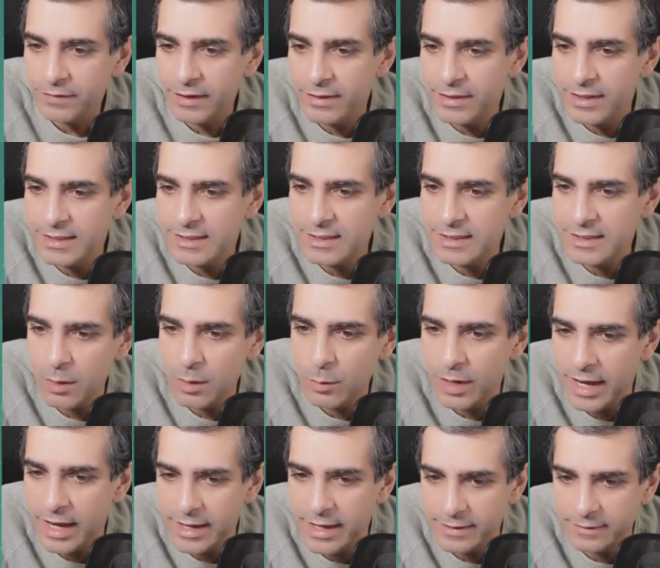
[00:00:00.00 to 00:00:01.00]
This is
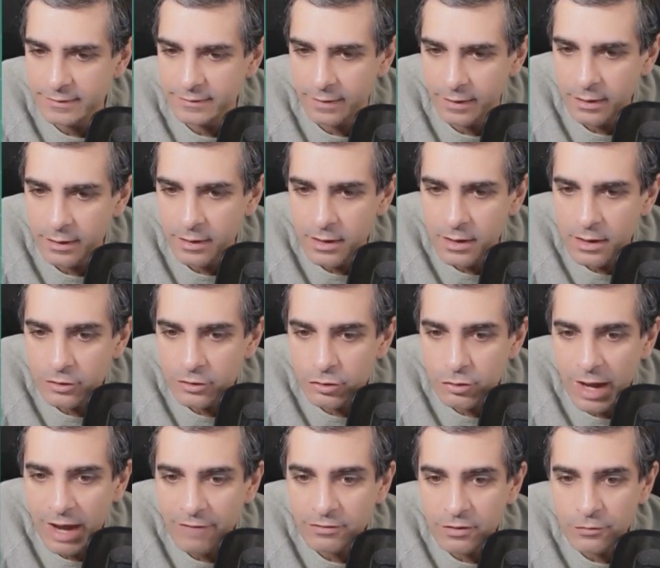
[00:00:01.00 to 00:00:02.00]
our editor.
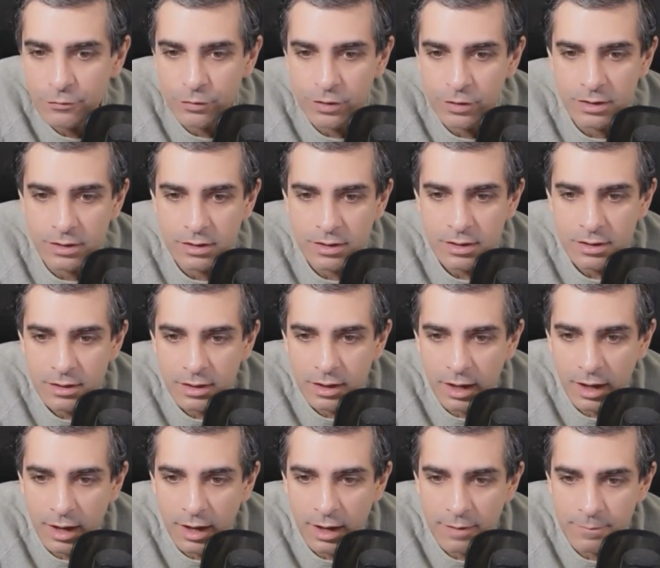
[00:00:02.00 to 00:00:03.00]
You have different
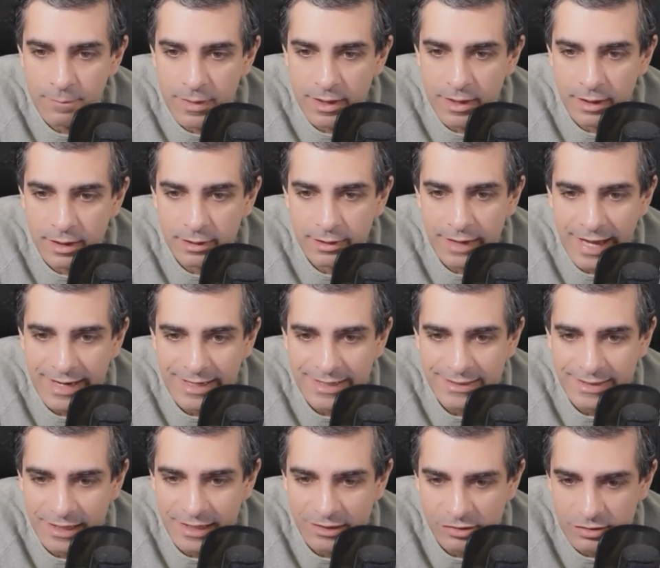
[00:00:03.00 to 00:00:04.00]
landing
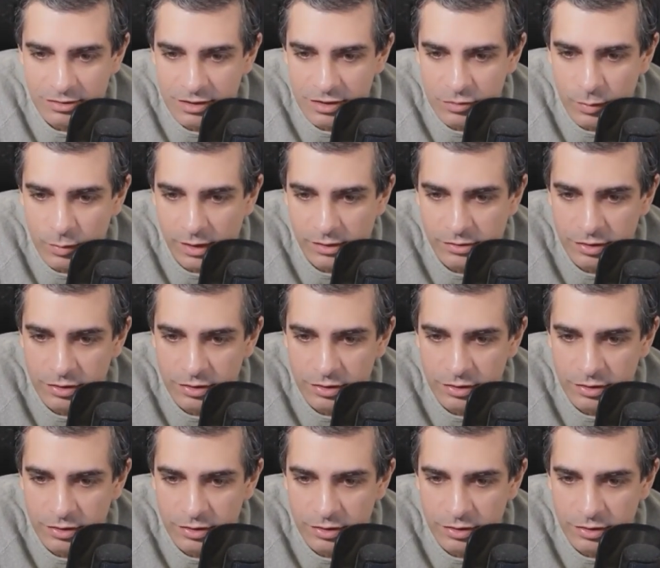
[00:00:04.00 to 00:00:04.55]
sections as well.